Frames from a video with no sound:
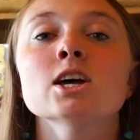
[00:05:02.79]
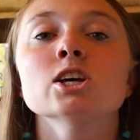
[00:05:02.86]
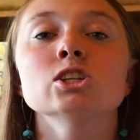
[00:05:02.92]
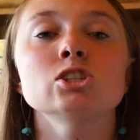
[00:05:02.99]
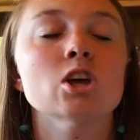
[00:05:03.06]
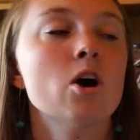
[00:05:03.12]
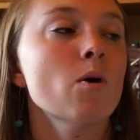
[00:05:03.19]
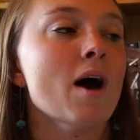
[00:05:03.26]

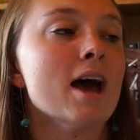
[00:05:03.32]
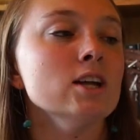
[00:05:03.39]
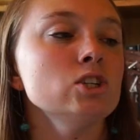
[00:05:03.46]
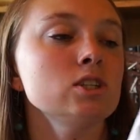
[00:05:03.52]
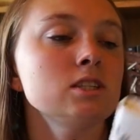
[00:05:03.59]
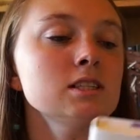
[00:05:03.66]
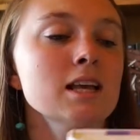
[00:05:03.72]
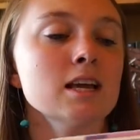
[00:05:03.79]
so I
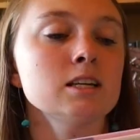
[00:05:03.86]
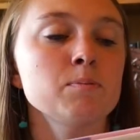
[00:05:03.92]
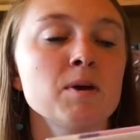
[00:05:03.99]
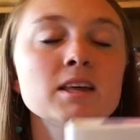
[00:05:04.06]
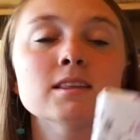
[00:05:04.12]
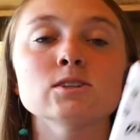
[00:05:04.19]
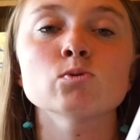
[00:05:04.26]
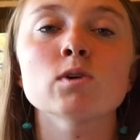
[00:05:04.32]
just decided to
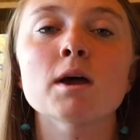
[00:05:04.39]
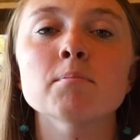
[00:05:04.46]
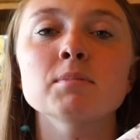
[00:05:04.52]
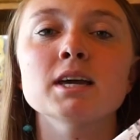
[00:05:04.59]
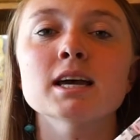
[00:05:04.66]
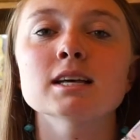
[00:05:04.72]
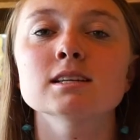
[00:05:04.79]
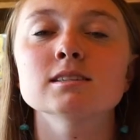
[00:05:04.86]
pick one up
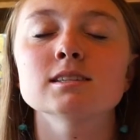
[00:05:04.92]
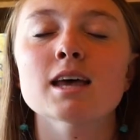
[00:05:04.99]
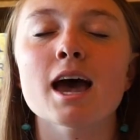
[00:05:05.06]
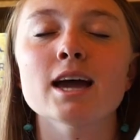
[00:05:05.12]
because